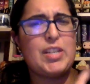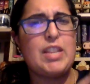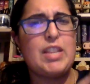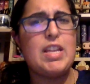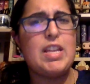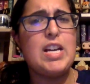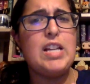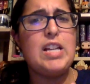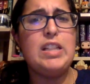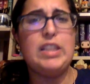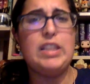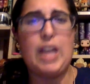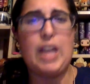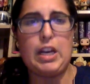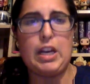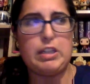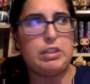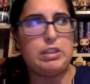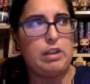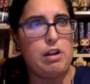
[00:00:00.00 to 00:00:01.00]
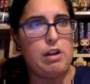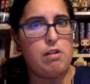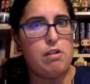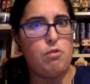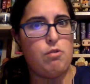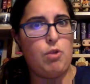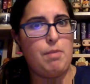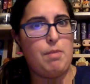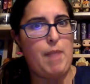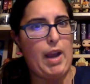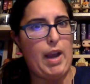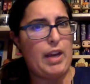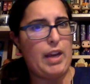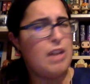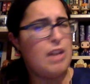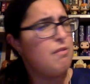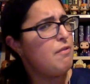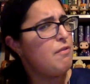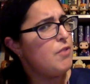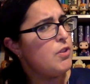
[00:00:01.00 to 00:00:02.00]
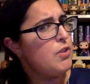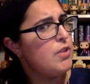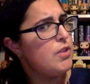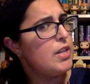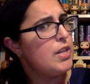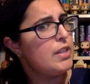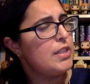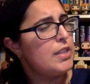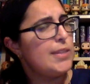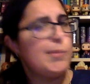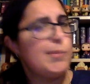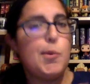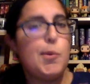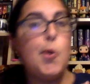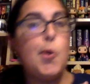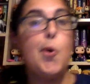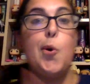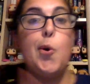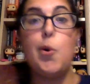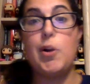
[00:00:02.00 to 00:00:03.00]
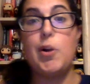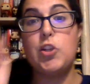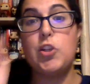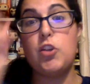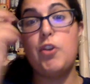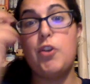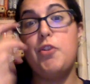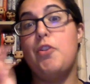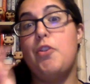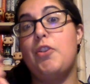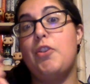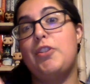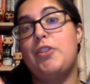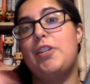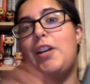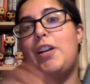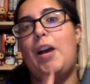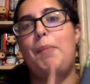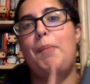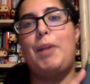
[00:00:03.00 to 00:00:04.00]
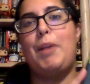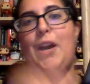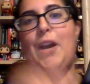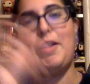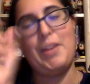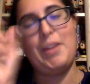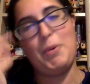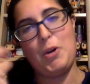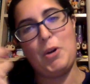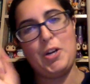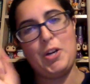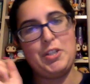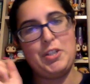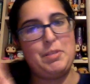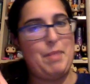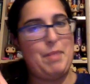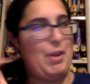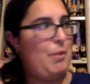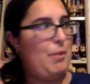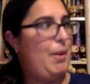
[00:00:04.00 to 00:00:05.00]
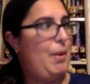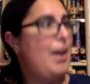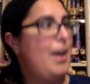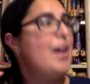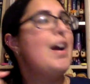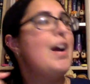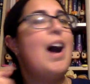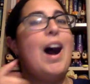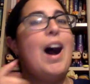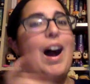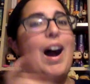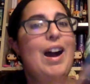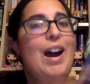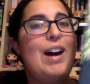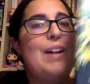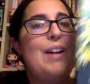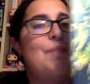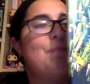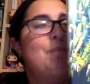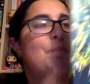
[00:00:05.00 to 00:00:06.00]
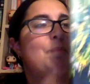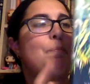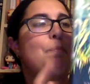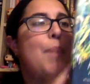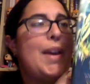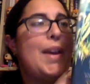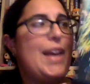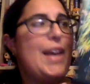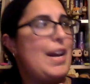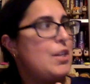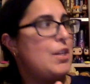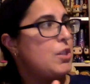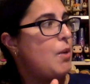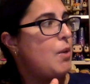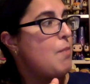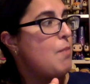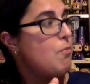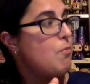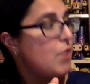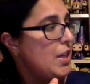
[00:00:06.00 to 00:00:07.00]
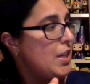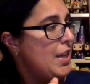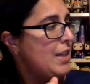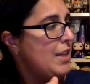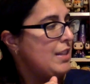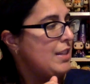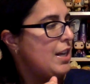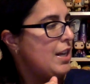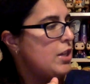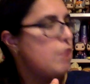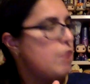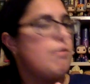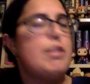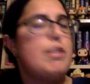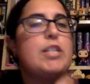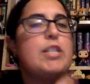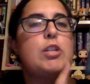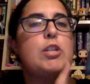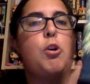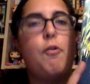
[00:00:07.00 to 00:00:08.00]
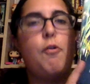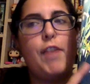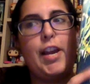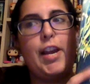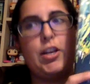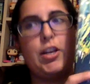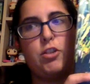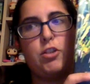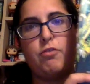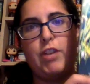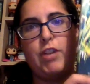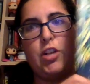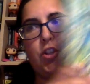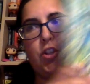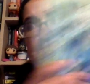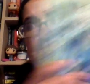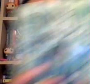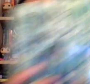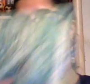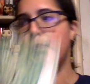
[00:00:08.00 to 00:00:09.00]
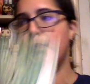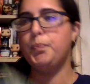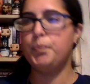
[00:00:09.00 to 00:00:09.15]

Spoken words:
I think Alexa or Mackie reviewed this, who I saw at New York City Comic Con, and they were awesome, by the way. But yeah, so I'm really excited to read this and hopefully I get to read it soon.